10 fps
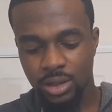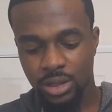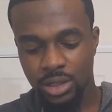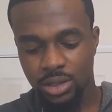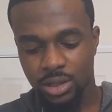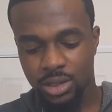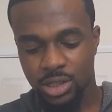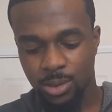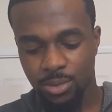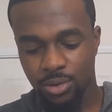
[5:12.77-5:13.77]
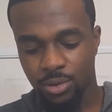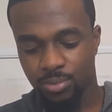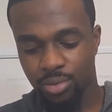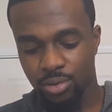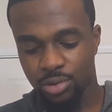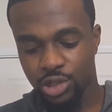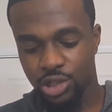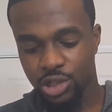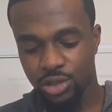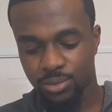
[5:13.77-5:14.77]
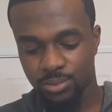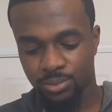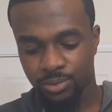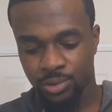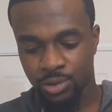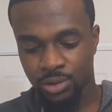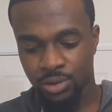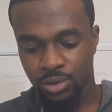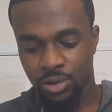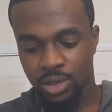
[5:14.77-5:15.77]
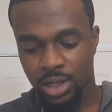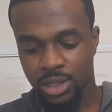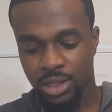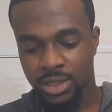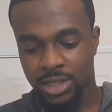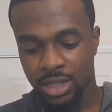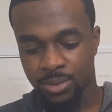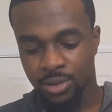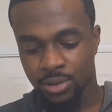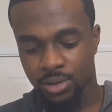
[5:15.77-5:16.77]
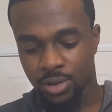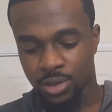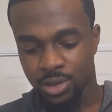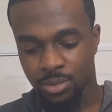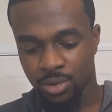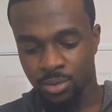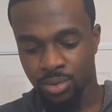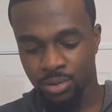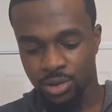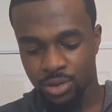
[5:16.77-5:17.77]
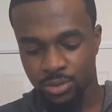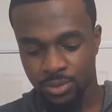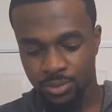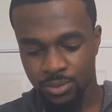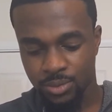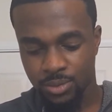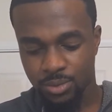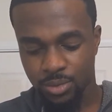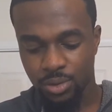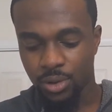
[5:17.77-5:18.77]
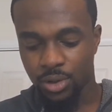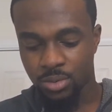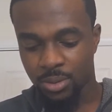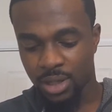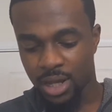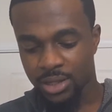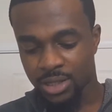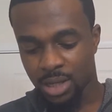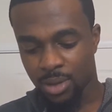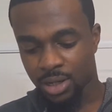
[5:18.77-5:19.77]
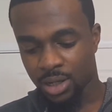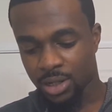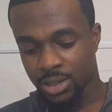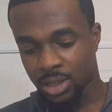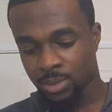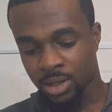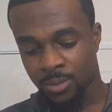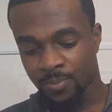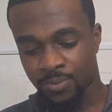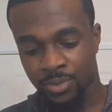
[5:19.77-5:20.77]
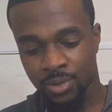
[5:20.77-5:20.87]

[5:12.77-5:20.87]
they took a similar approach, or should I say Samsung took a similar approach. Who knows, maybe they had the same idea at the same time.